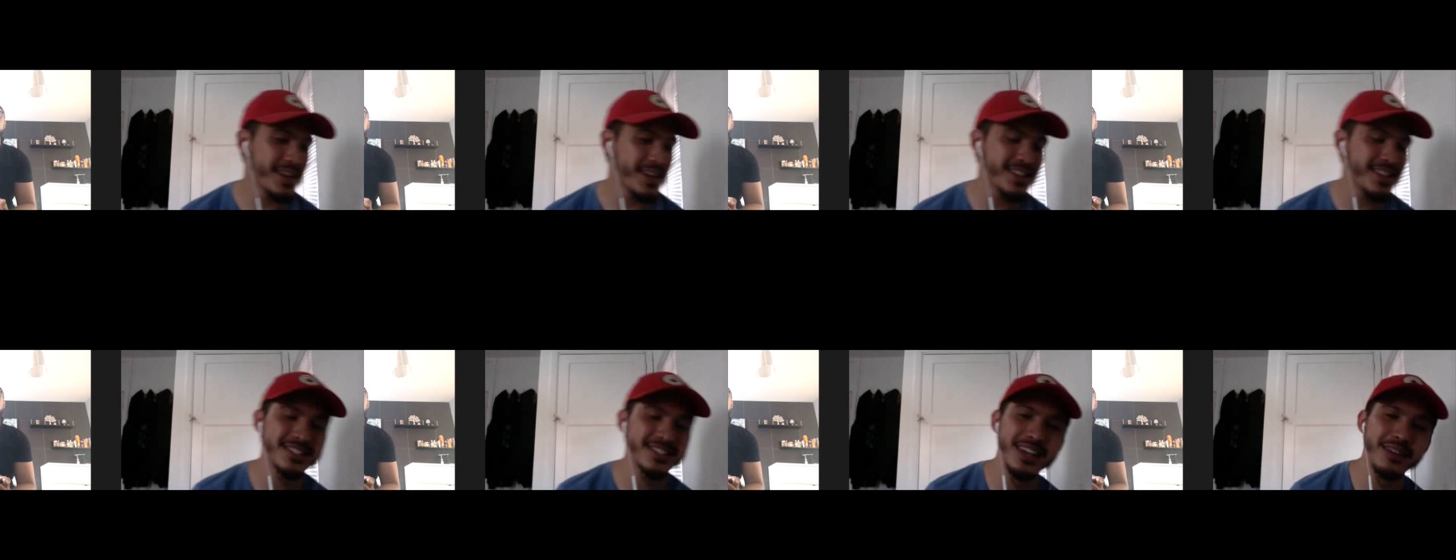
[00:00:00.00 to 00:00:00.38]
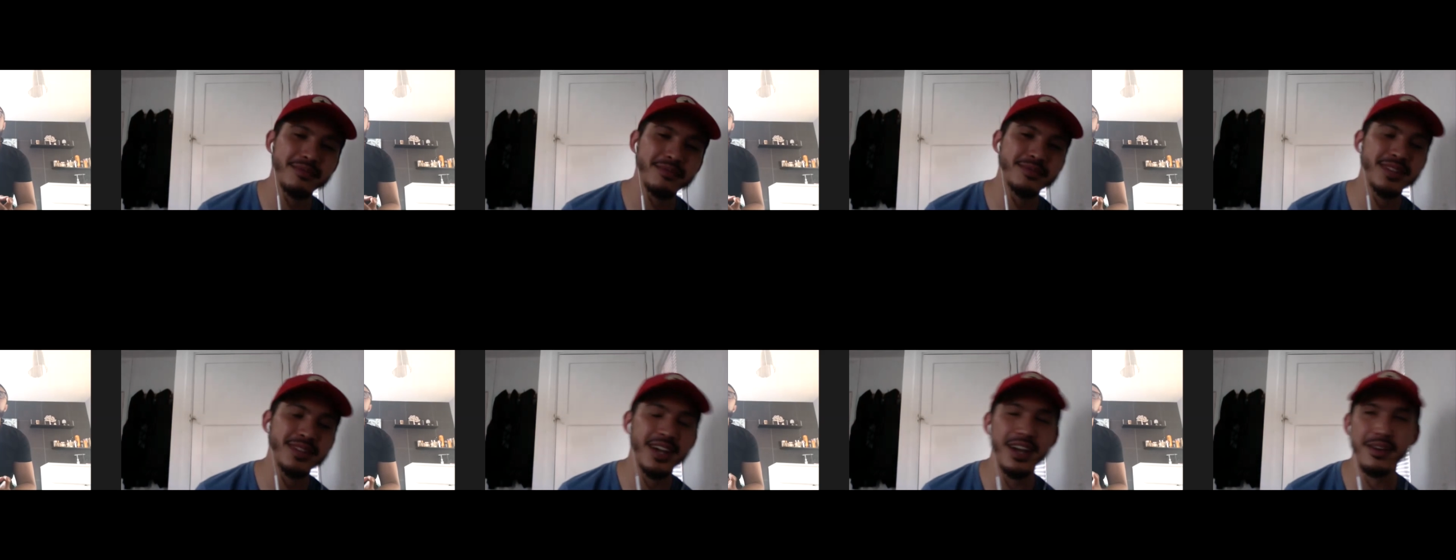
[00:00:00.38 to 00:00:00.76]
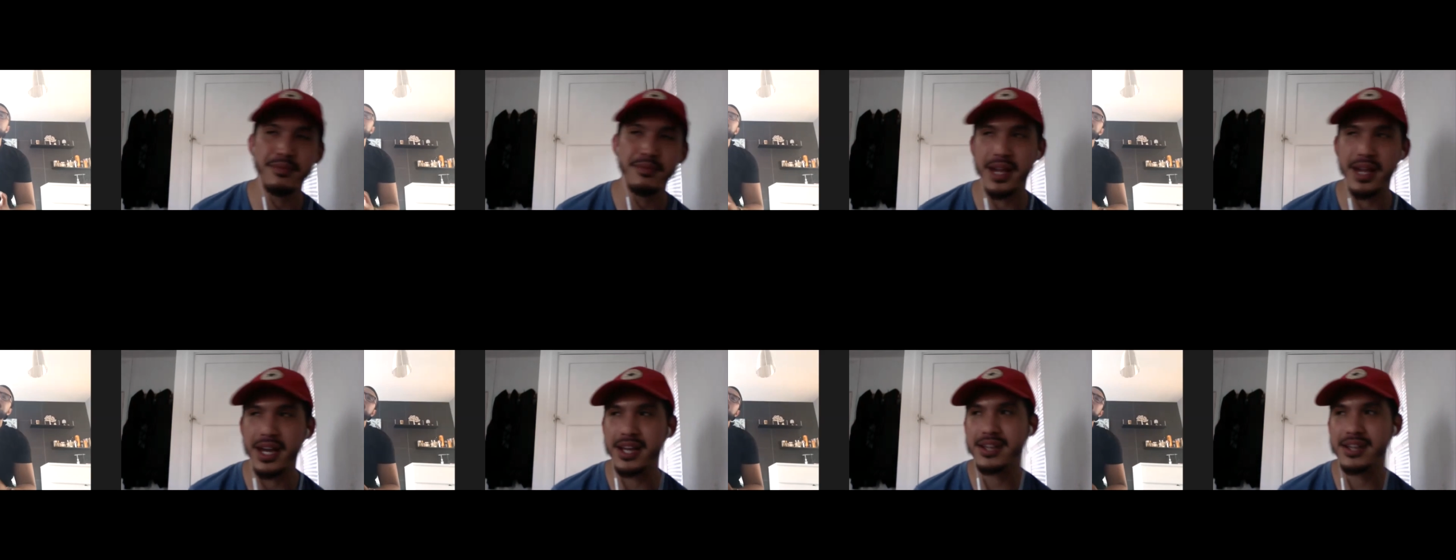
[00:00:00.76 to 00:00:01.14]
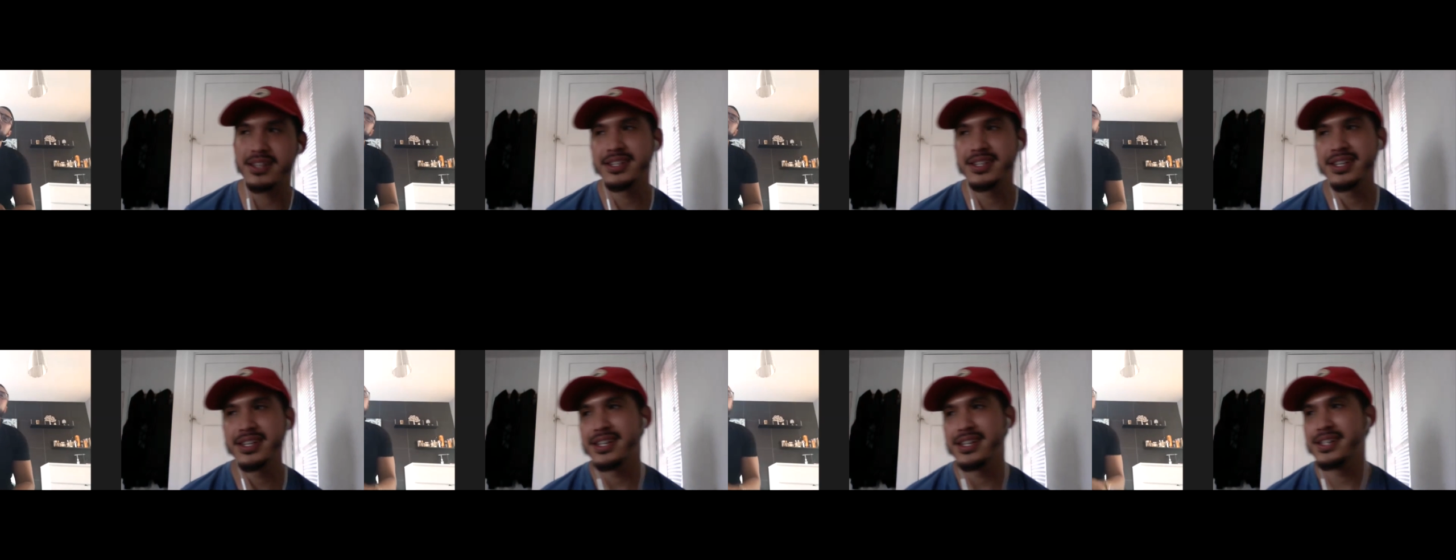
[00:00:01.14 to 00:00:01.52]
the same time, like,
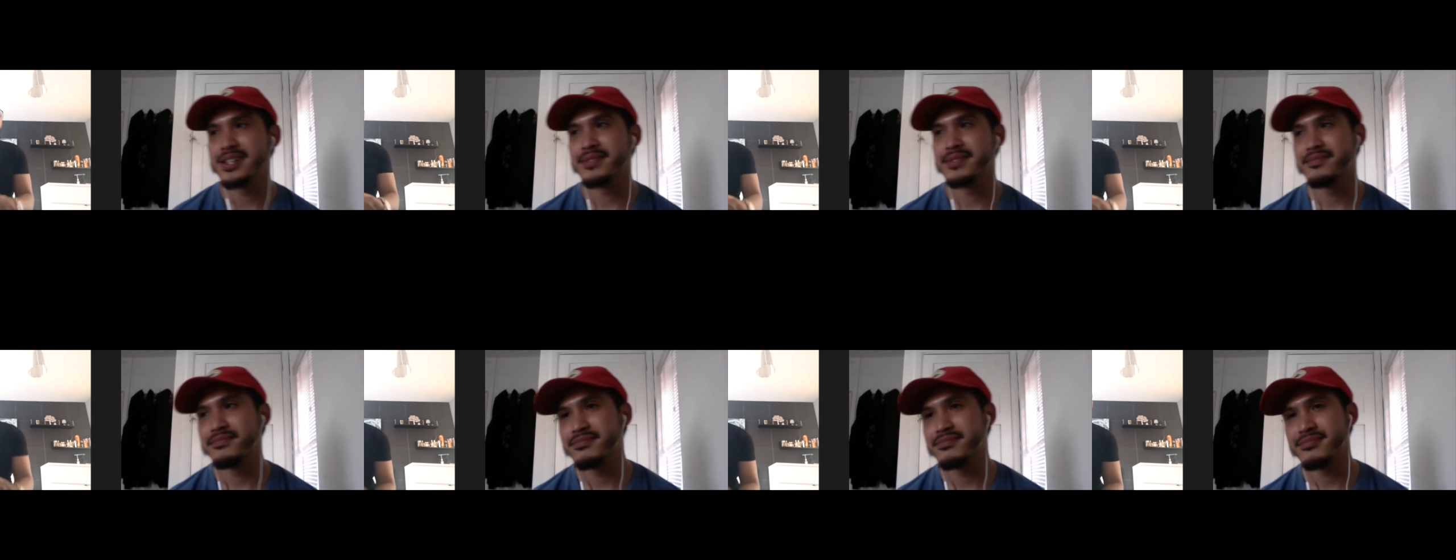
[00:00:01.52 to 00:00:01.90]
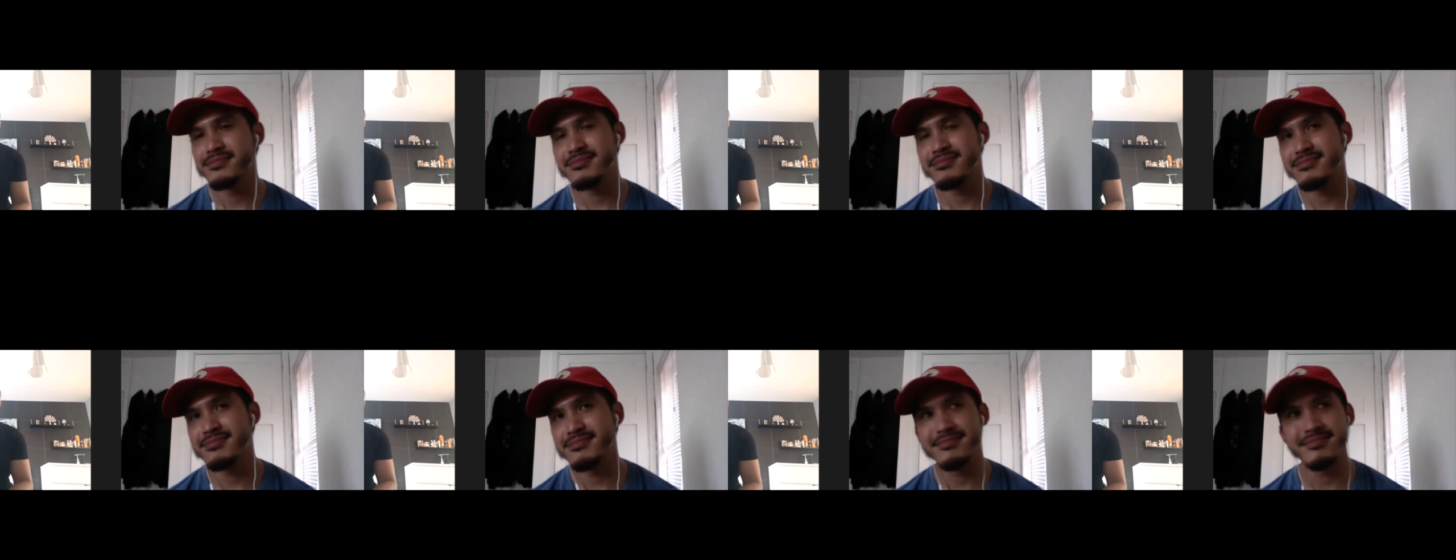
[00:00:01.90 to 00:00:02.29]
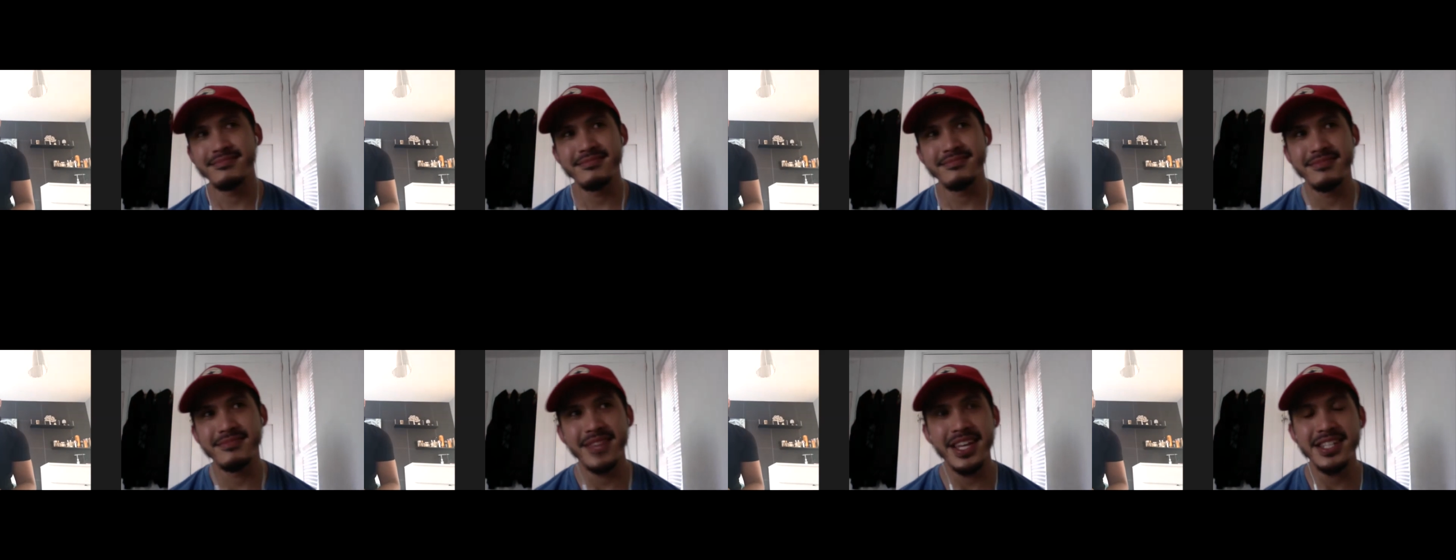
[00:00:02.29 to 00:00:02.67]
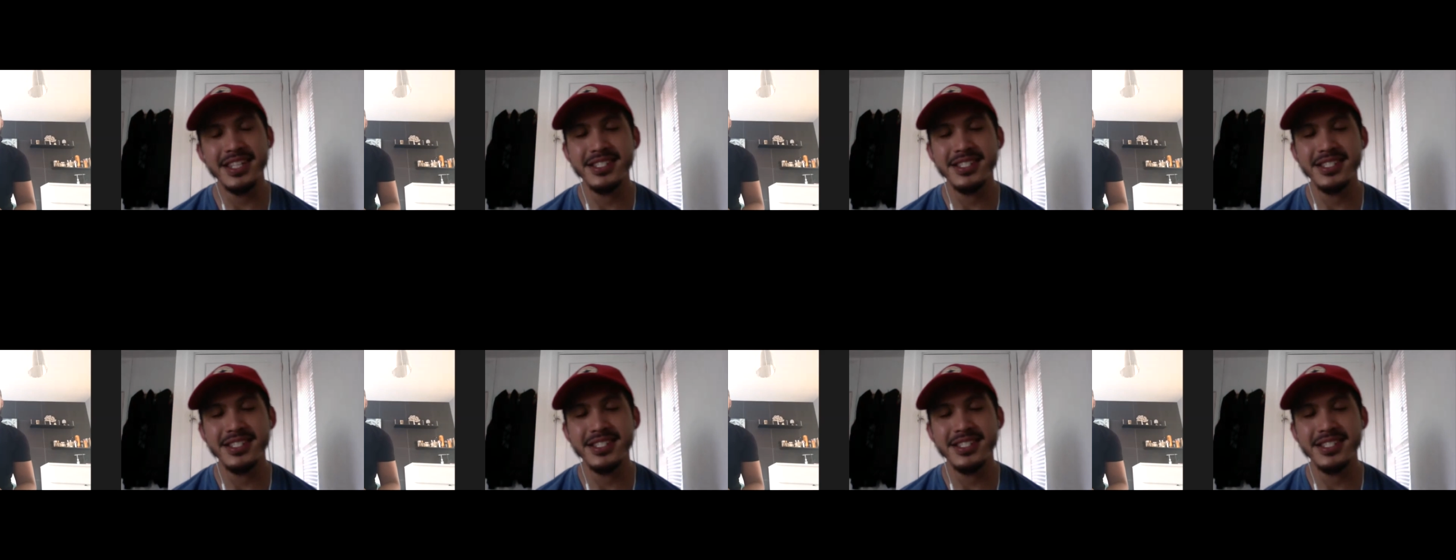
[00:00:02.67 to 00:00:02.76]
they